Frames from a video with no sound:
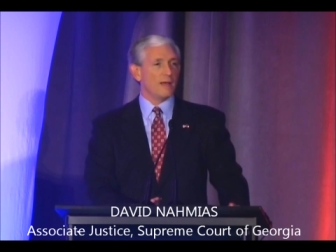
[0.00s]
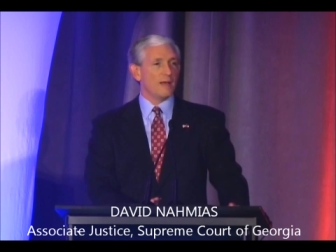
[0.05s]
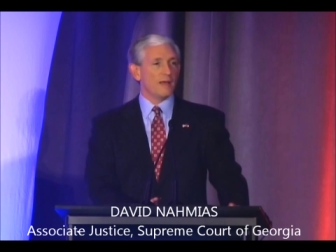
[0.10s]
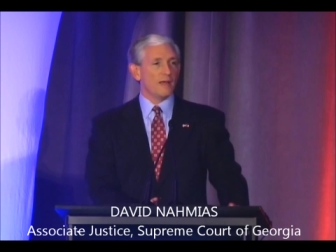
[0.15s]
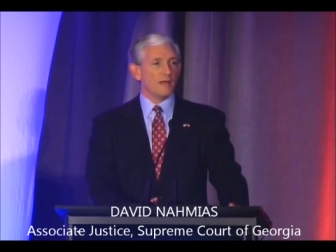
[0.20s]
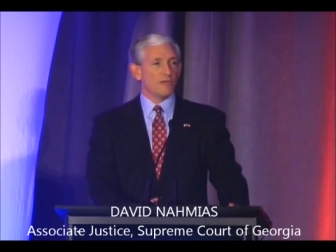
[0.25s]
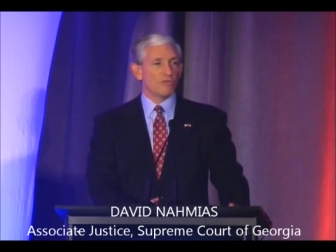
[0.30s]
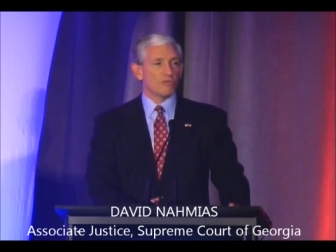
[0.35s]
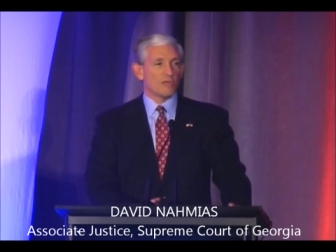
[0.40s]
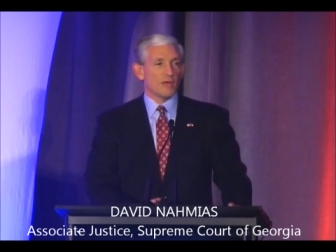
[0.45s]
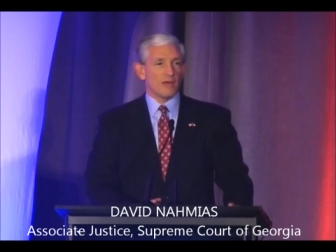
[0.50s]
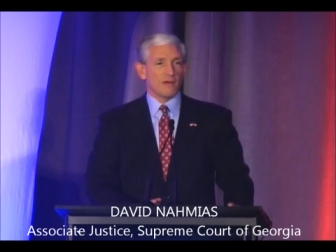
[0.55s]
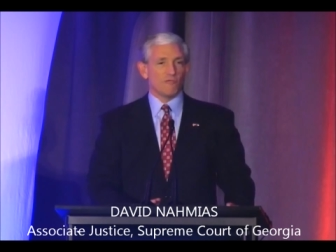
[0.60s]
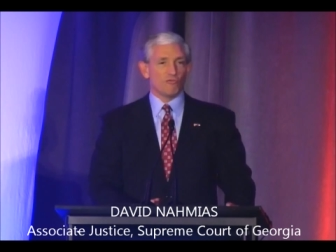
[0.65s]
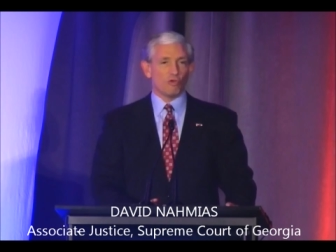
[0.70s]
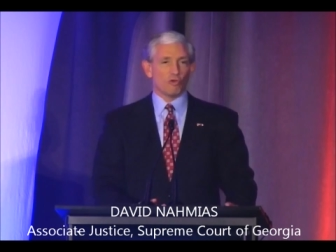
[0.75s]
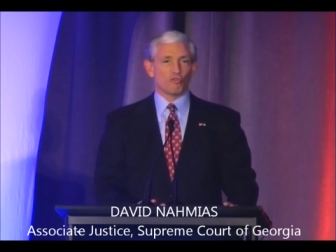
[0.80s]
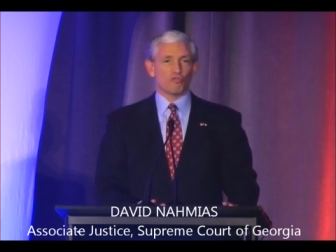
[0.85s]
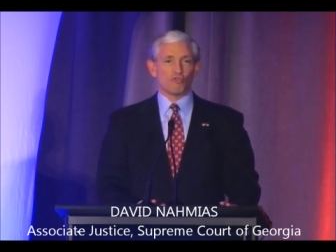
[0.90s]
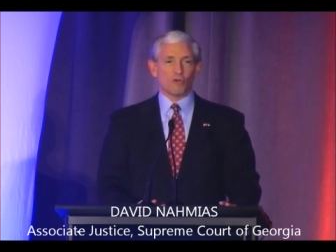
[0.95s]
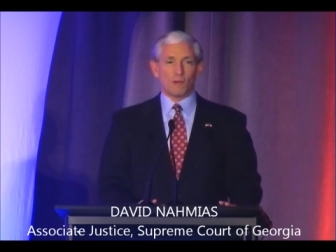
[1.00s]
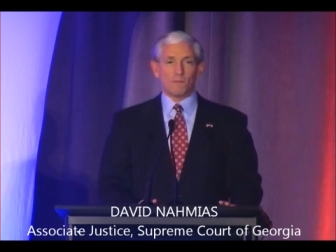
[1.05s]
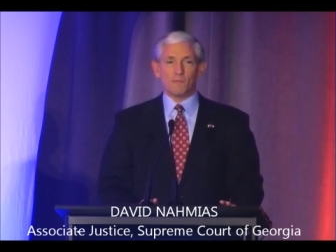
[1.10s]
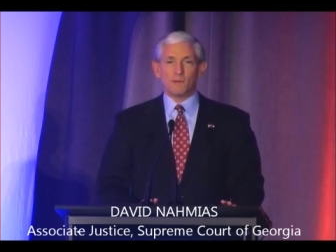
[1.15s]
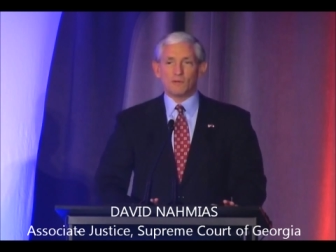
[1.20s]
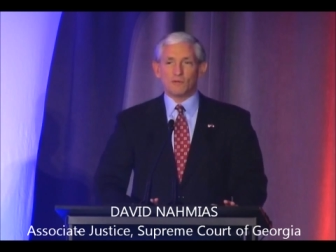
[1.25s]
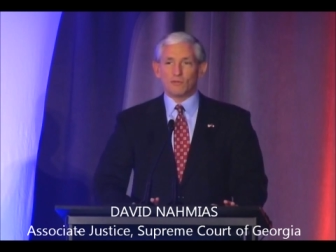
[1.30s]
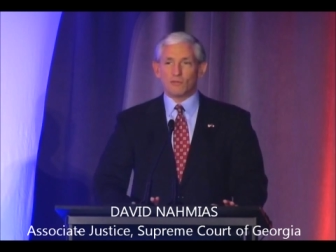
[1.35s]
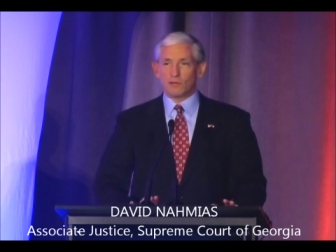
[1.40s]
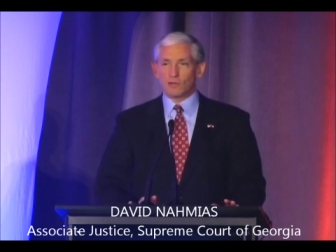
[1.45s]
instead of just
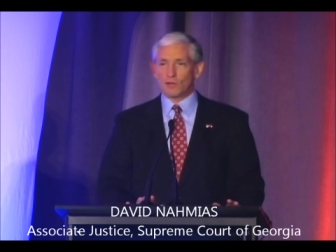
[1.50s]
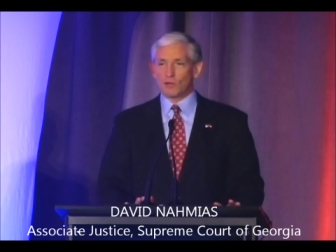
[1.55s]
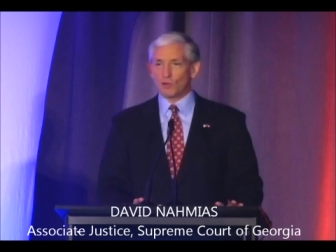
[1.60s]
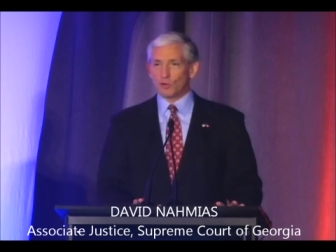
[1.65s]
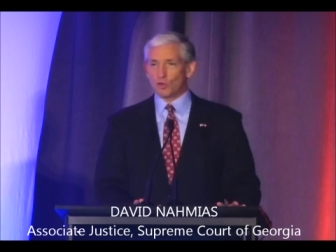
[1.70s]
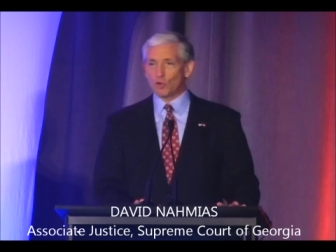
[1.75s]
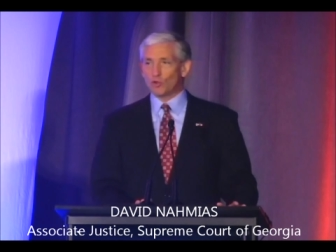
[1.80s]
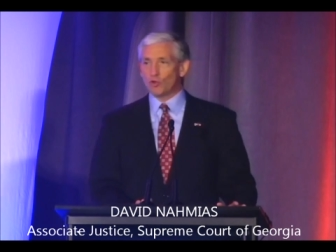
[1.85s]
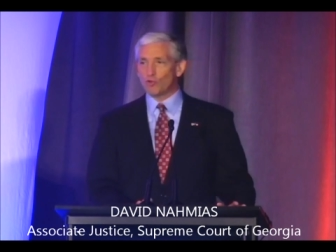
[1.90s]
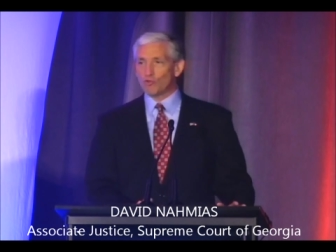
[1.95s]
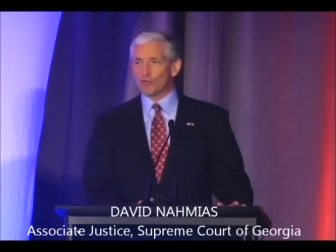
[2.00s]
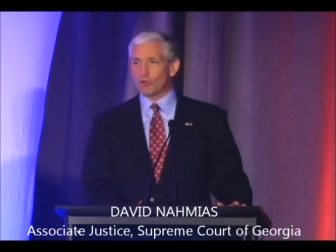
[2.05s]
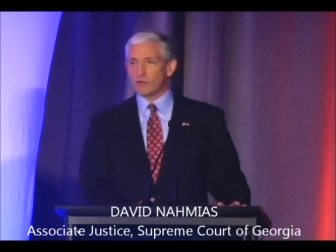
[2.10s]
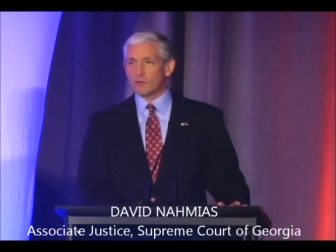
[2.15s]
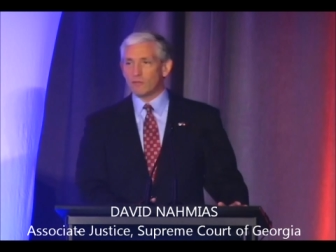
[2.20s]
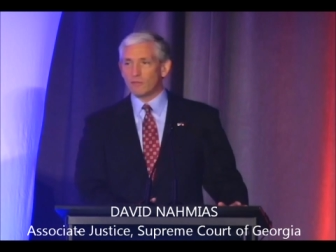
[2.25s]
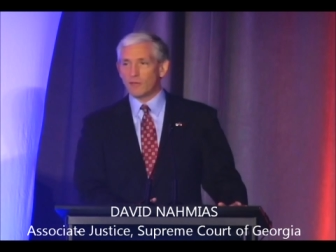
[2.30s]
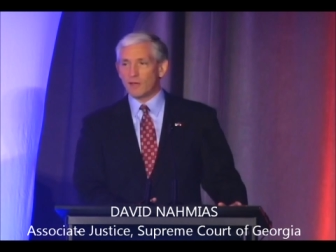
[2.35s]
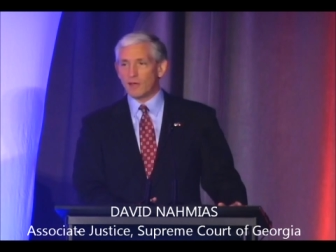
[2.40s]
jumping to the conclusion that